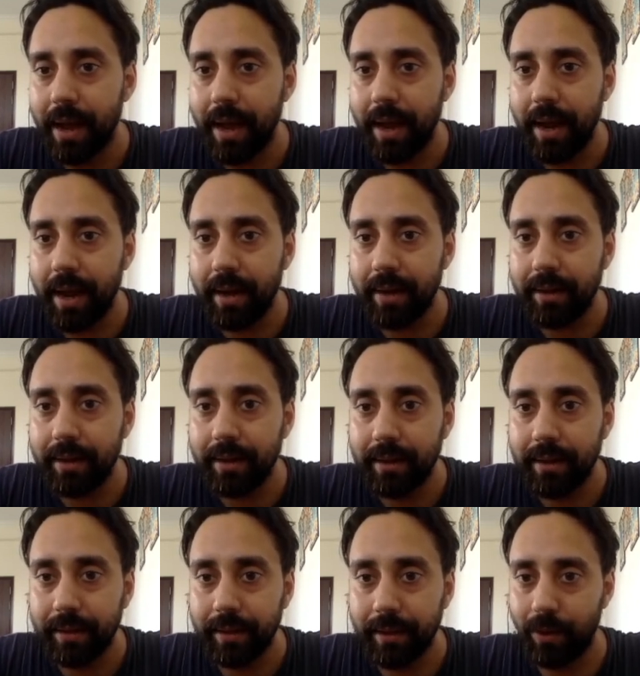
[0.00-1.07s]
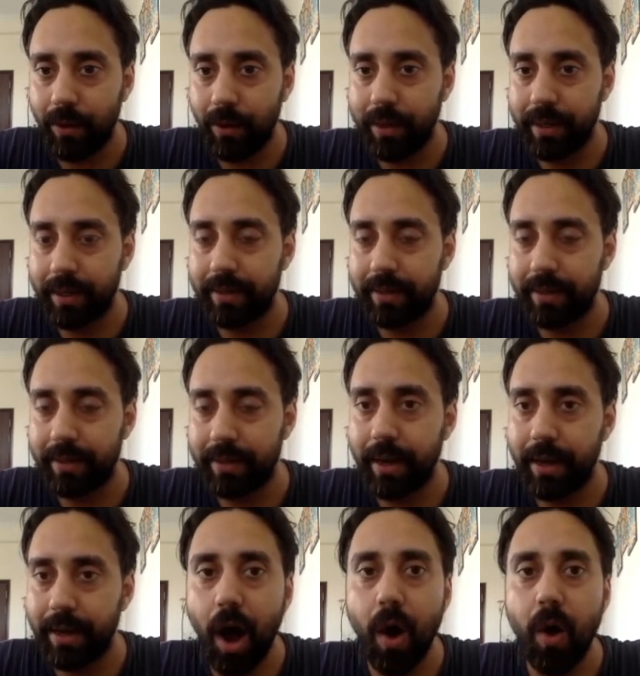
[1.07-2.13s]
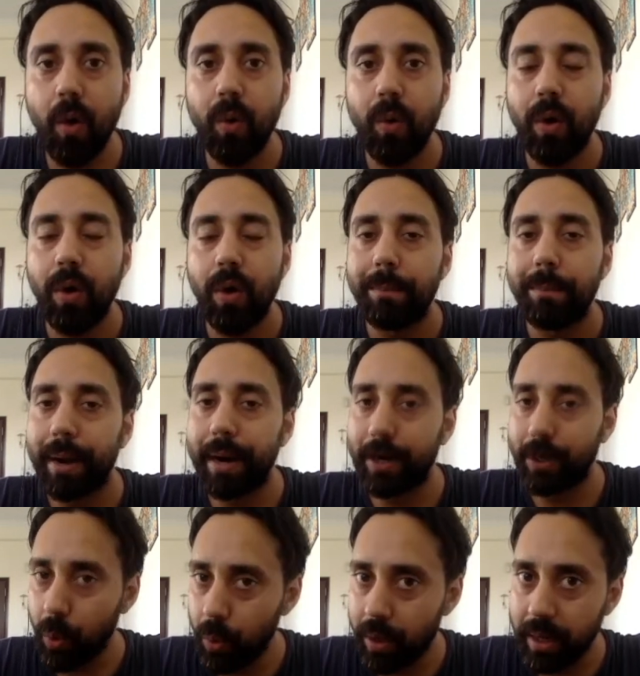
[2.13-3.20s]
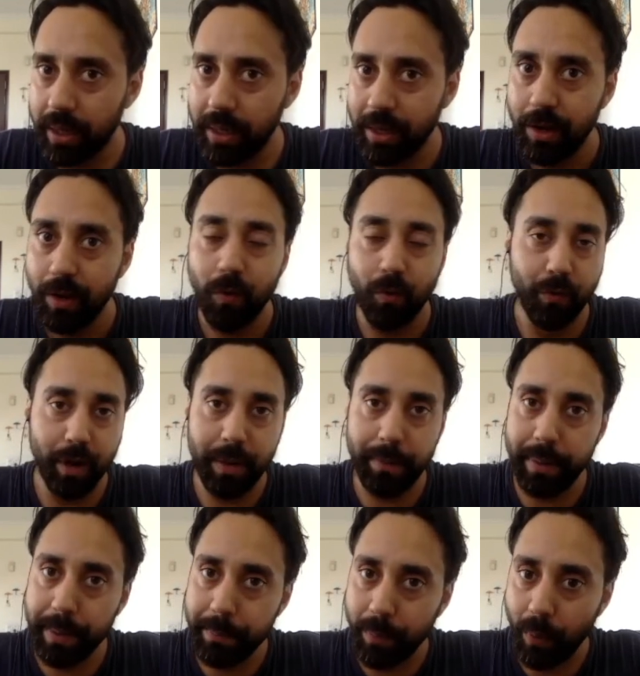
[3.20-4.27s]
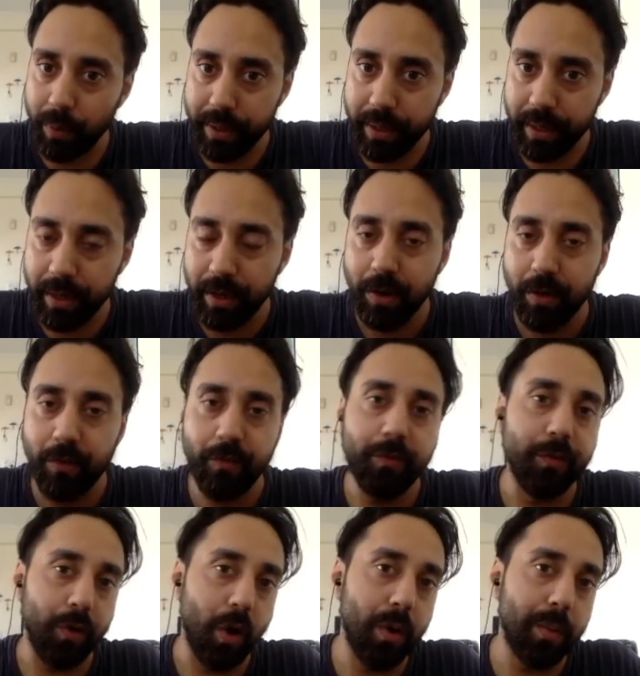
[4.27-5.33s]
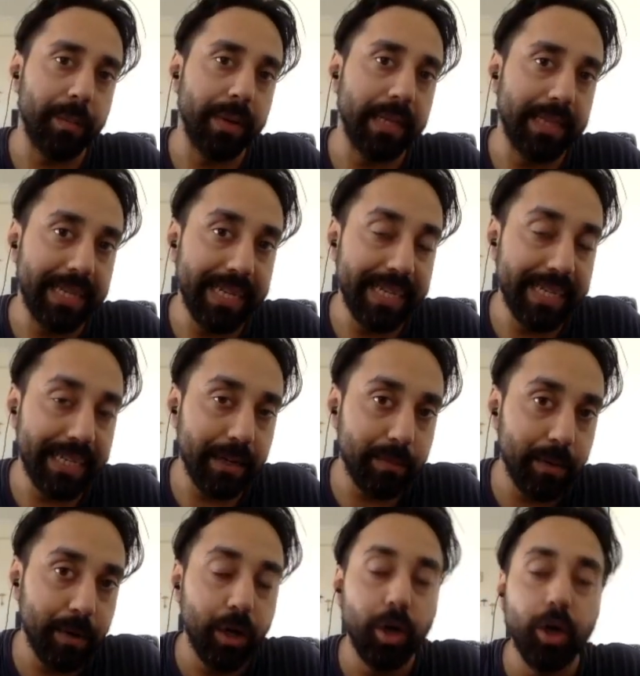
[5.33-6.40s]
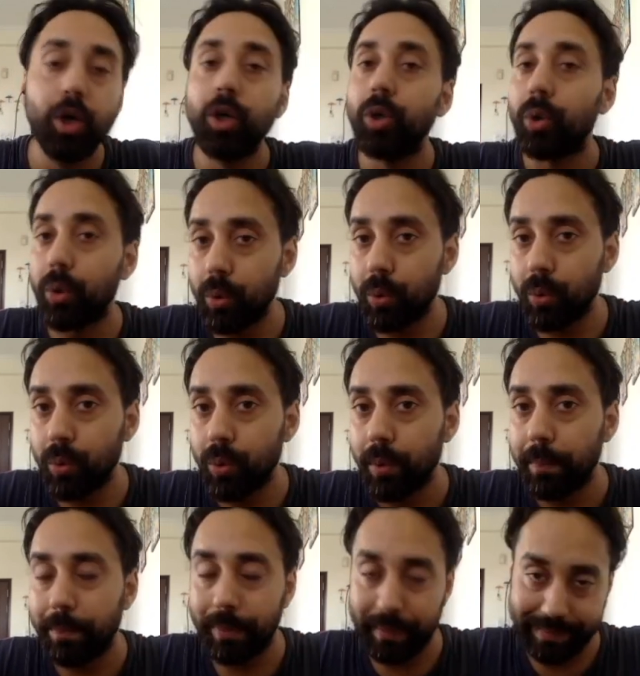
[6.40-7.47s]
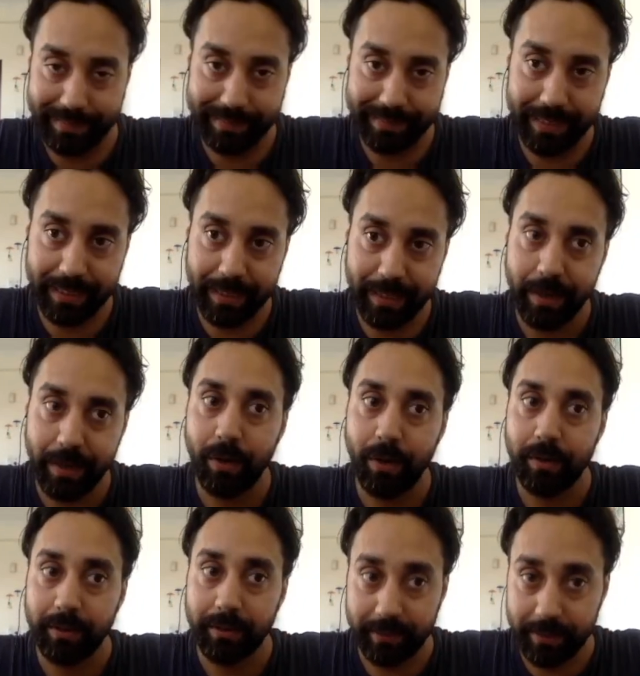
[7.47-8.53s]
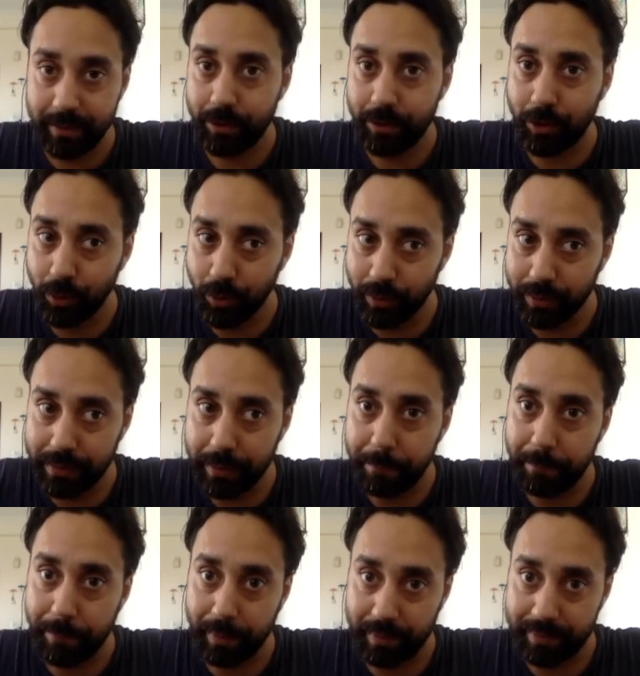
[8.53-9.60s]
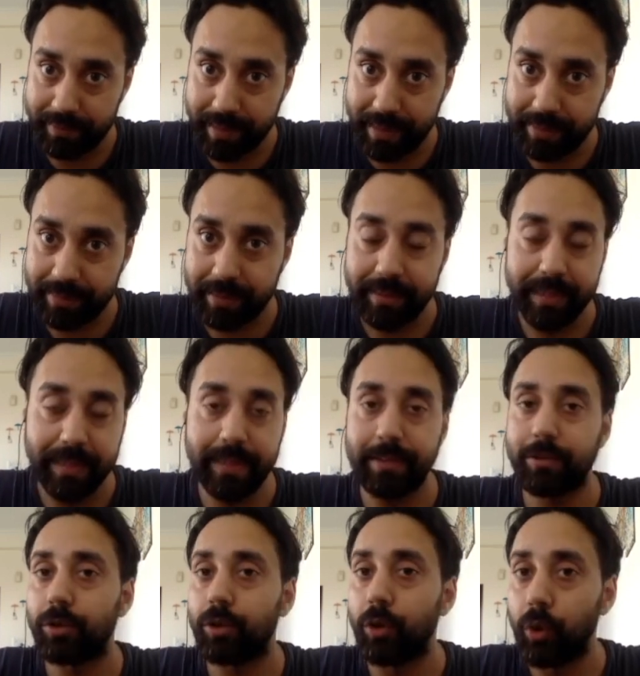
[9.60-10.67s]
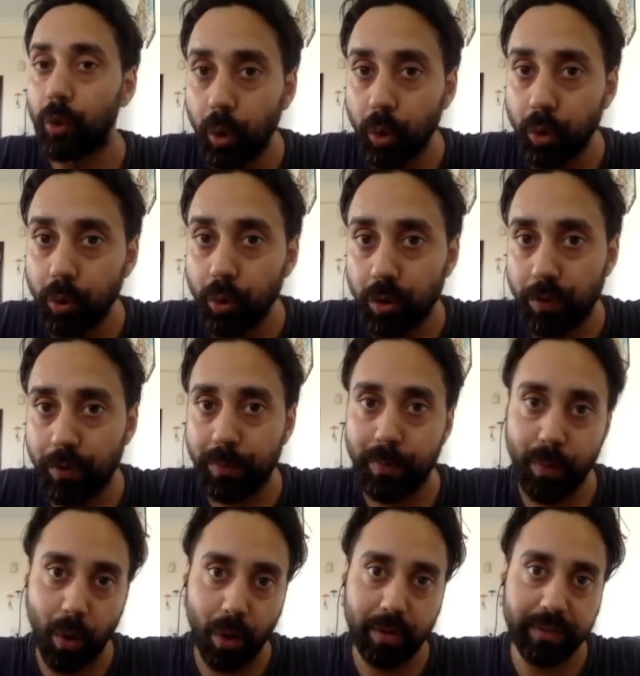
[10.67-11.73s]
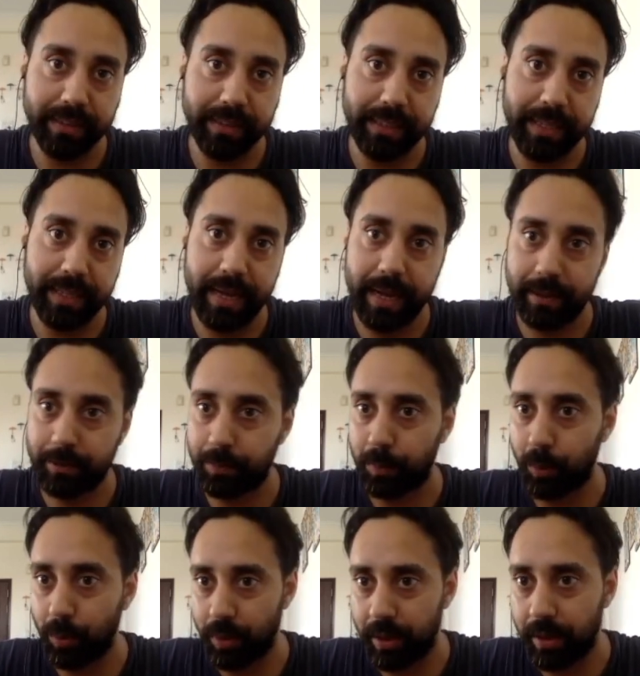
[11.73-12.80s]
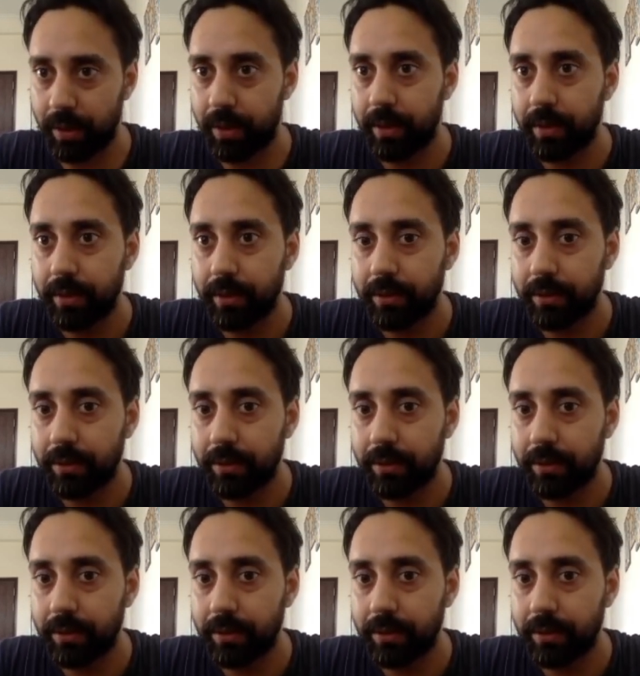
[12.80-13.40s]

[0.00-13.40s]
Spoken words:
and click on it. And now my token will be imported from Ethereum to Pulsechain just using PulseX. There is no use of Blockchain Explorer.